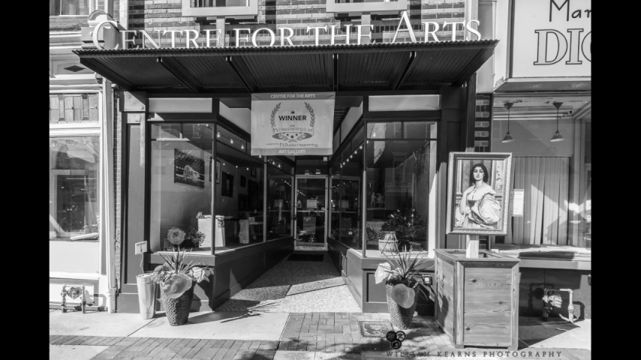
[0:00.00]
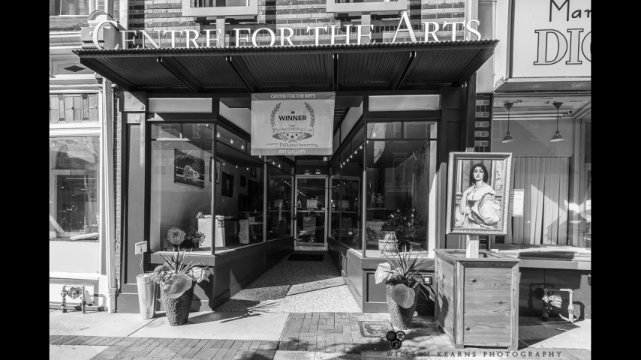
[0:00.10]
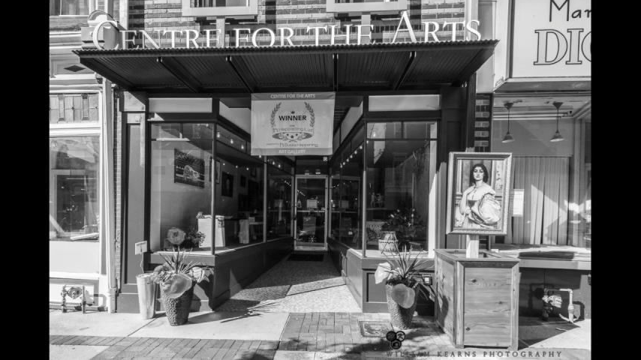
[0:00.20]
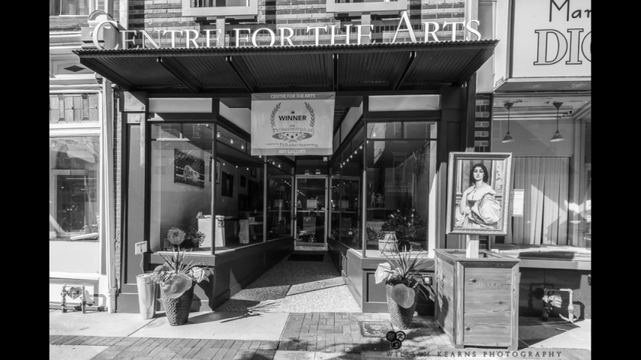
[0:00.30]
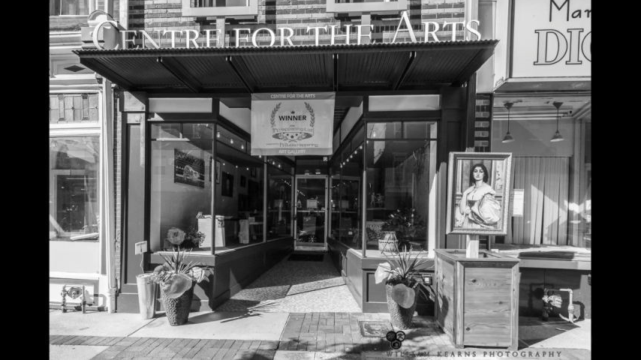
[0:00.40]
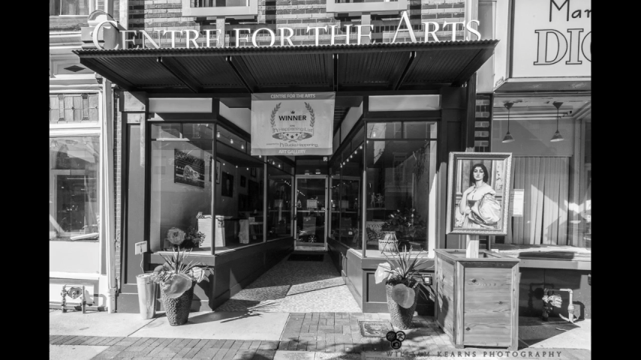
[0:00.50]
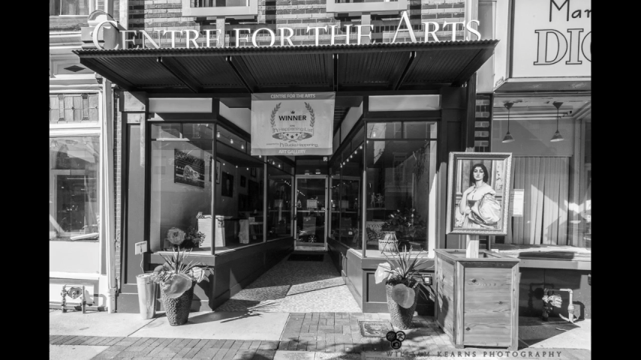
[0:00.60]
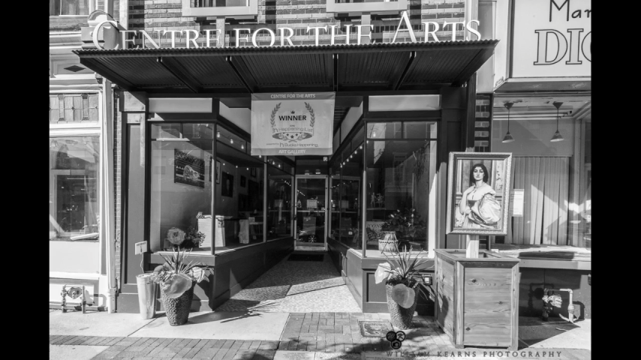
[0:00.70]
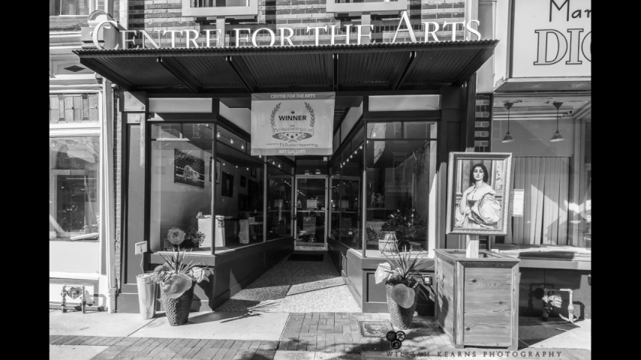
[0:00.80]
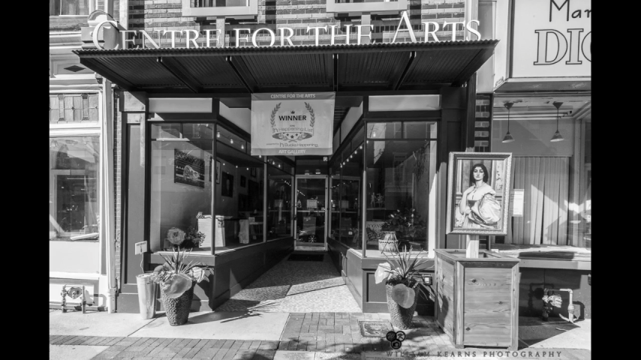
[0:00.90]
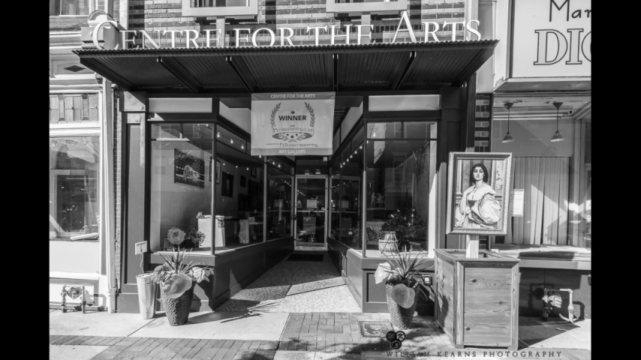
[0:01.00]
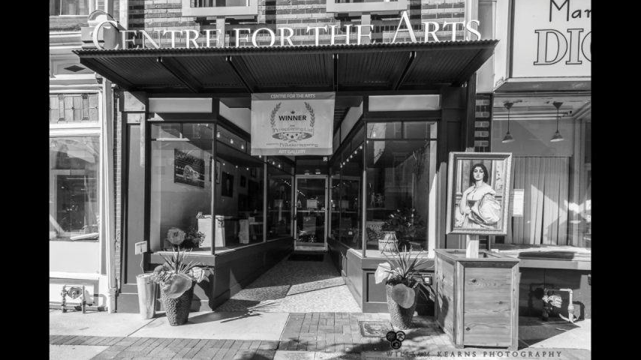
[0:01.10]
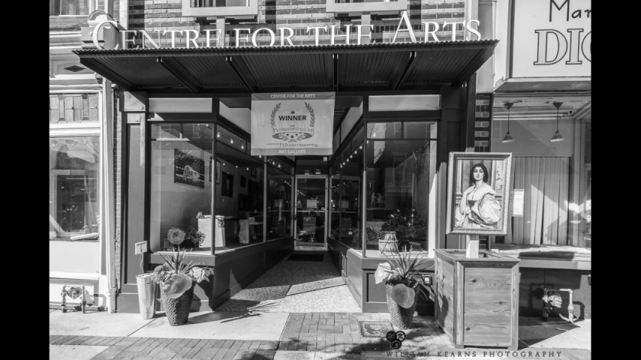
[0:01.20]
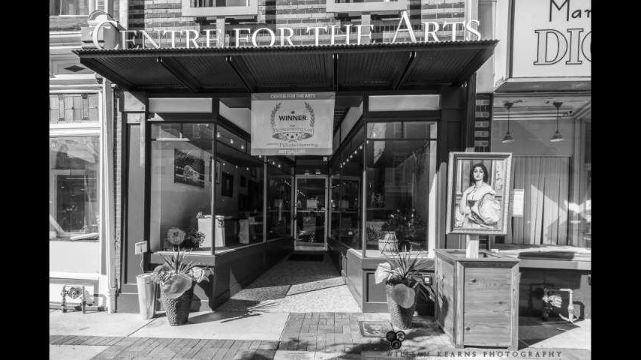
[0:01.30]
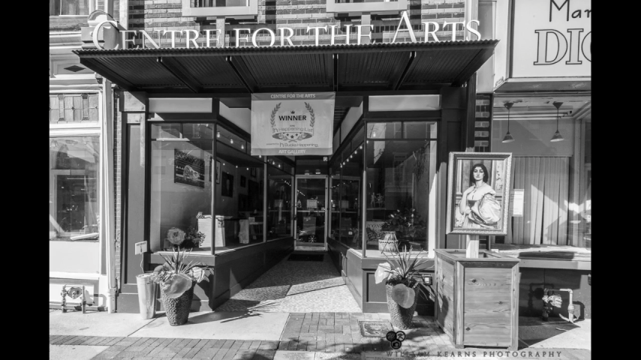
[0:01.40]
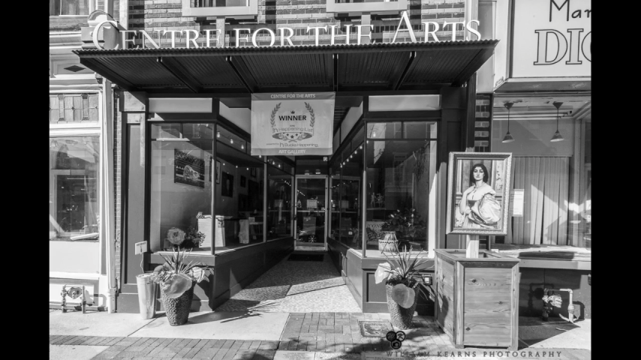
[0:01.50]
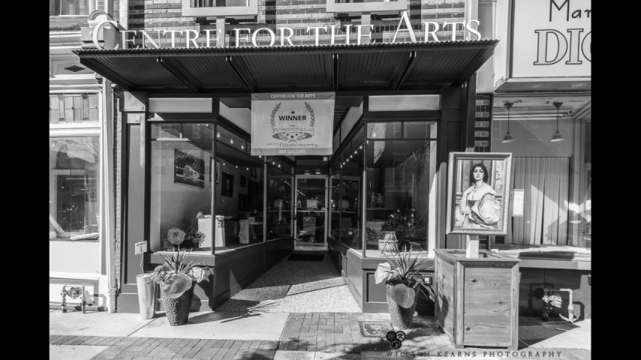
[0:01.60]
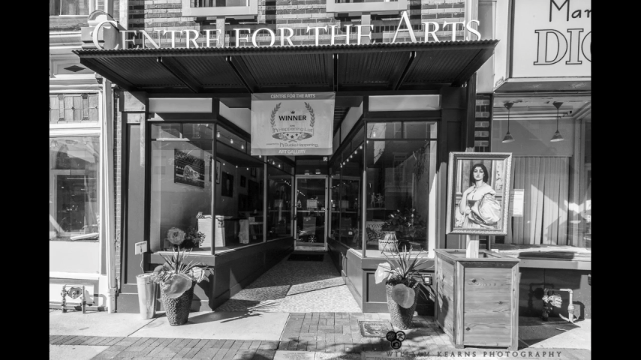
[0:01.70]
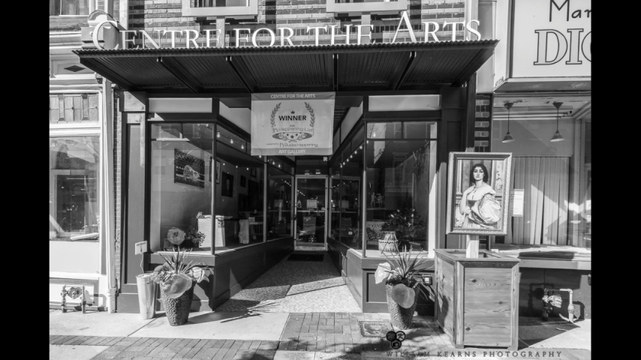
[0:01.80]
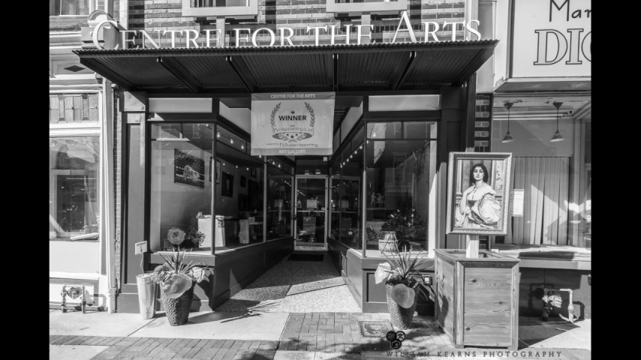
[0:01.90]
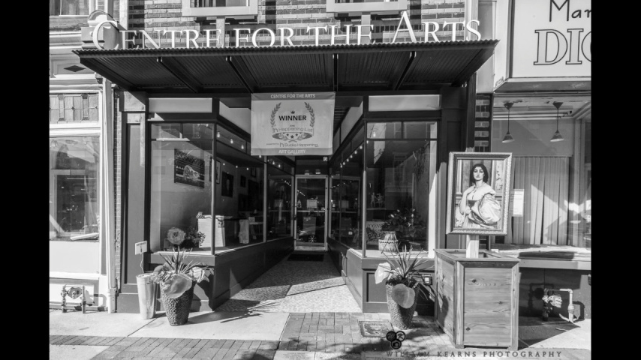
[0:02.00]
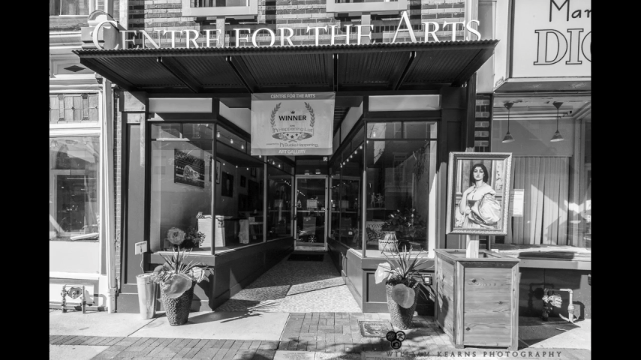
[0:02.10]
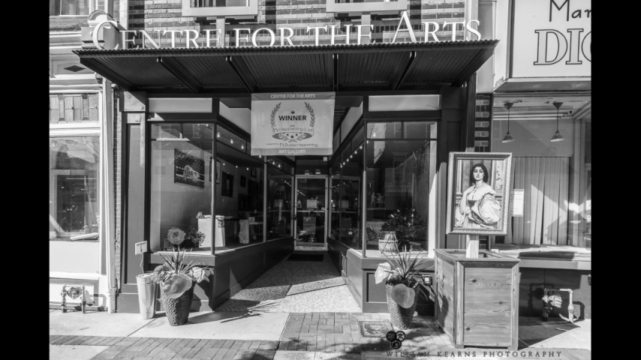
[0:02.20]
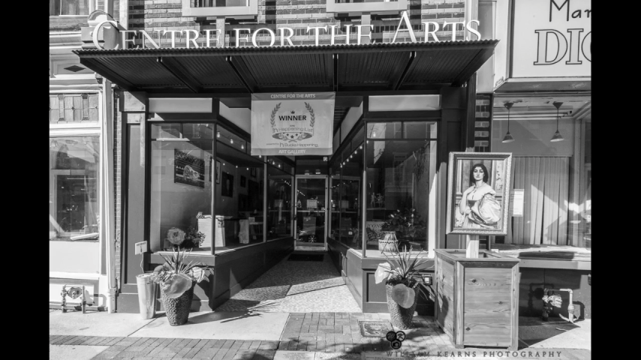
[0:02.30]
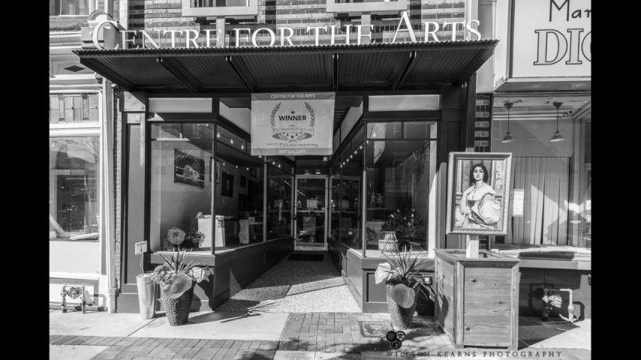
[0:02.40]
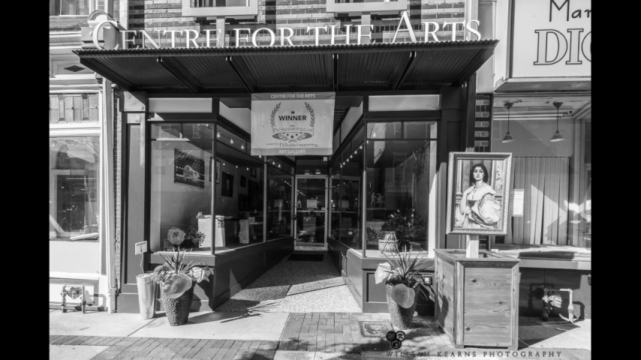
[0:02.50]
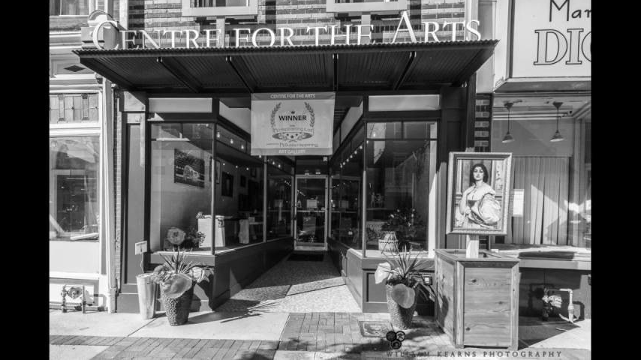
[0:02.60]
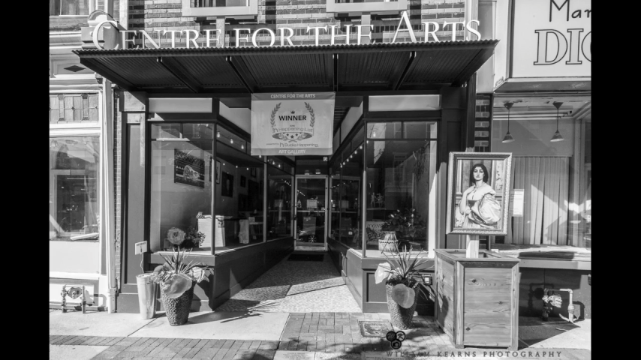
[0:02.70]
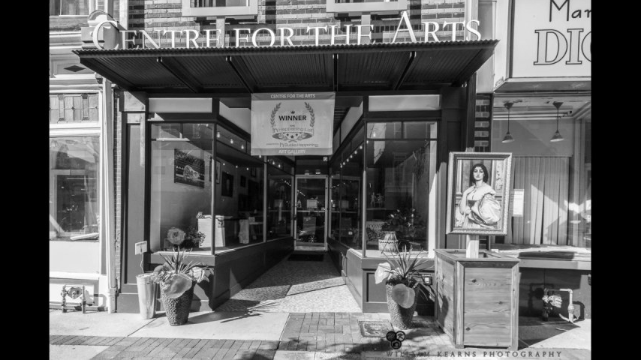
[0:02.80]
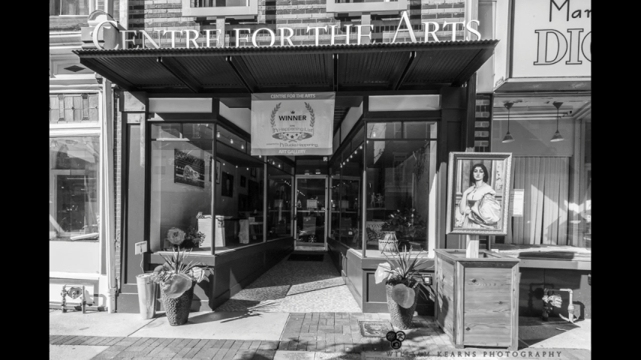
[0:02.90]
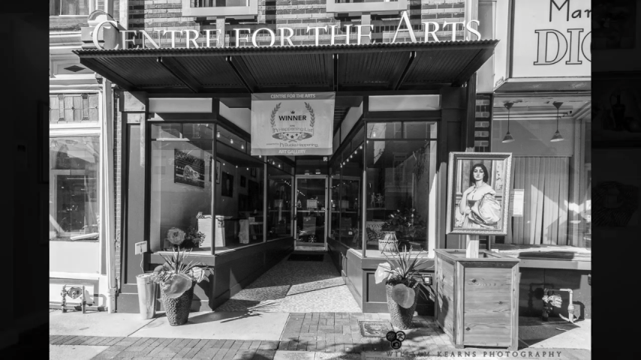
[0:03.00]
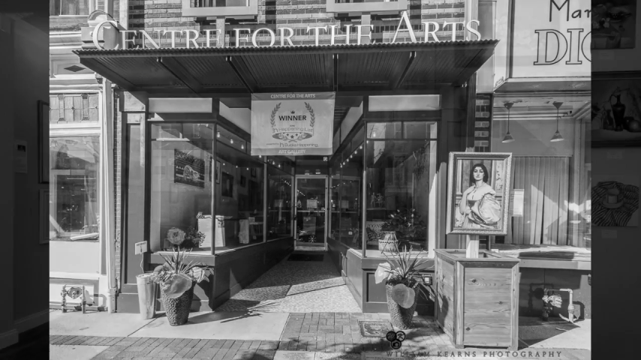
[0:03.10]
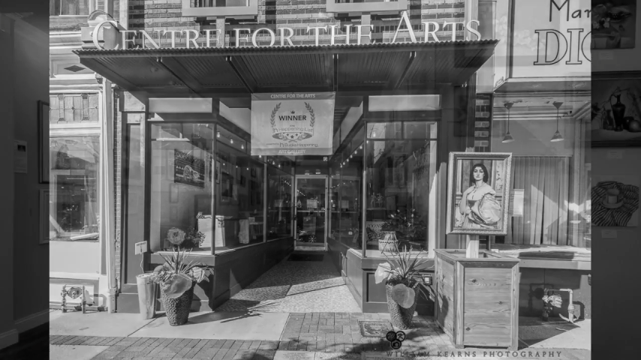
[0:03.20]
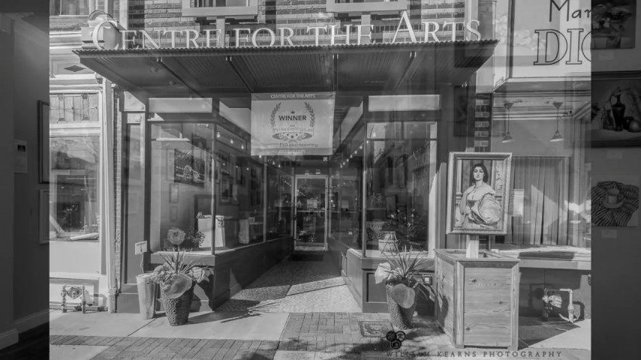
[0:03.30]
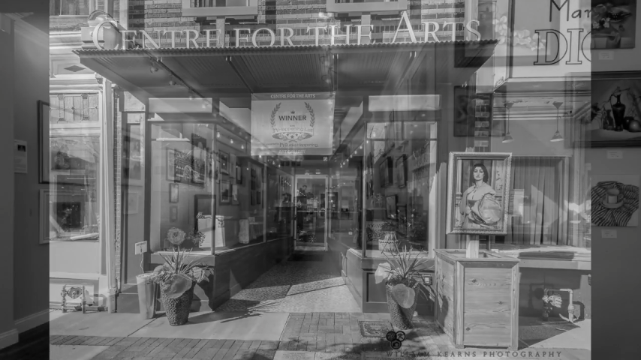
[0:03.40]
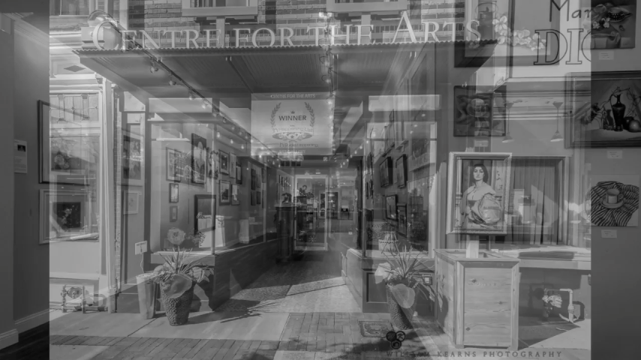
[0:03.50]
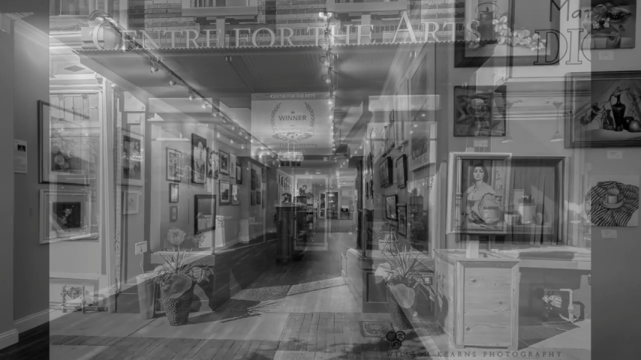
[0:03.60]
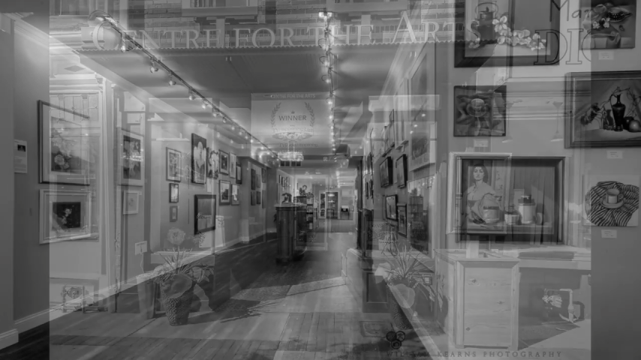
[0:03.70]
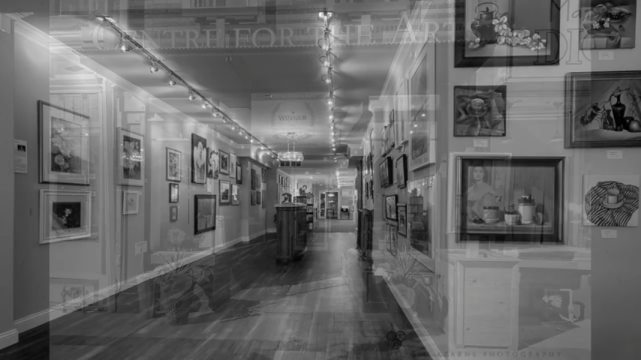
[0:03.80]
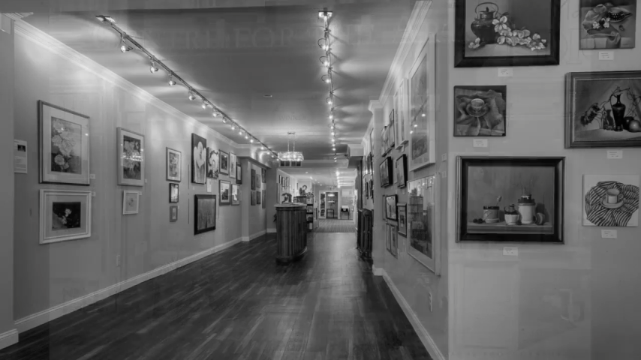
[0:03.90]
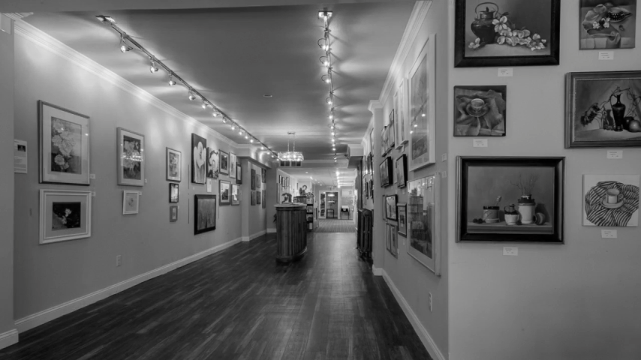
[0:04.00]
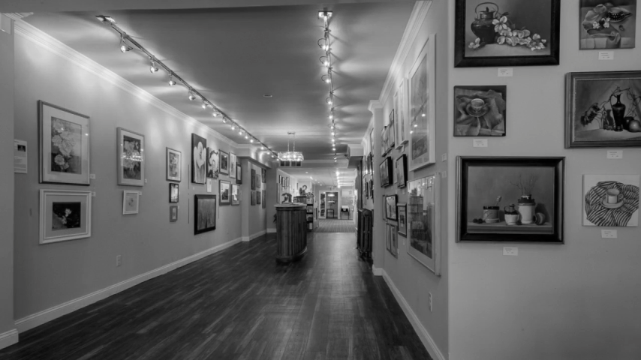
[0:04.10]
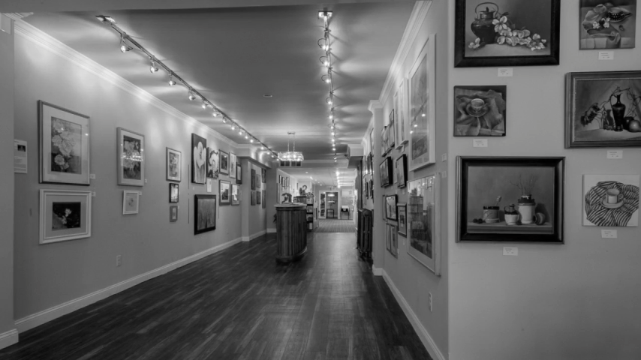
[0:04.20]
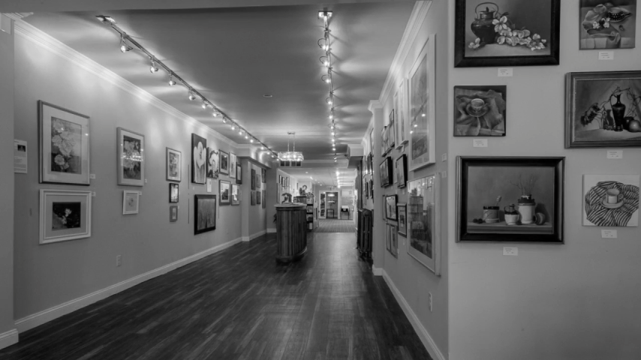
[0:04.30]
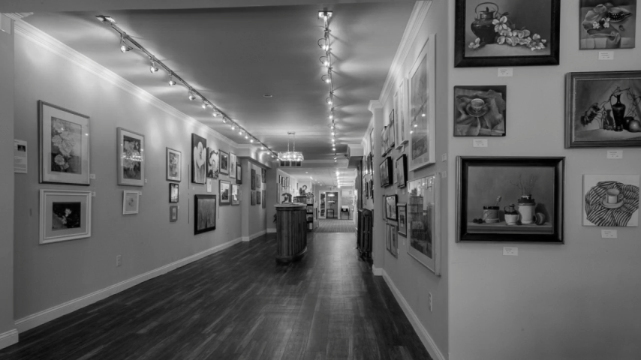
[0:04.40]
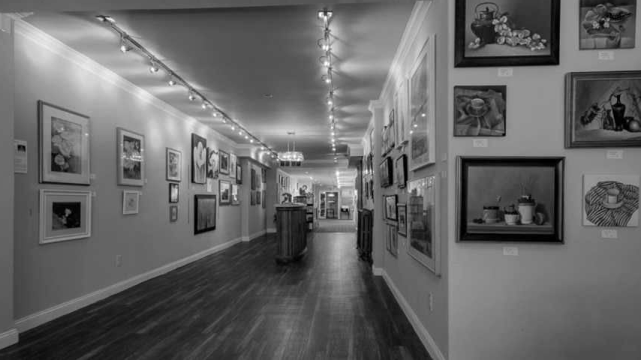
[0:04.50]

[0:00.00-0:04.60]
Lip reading: Nobody's mouth can be seen.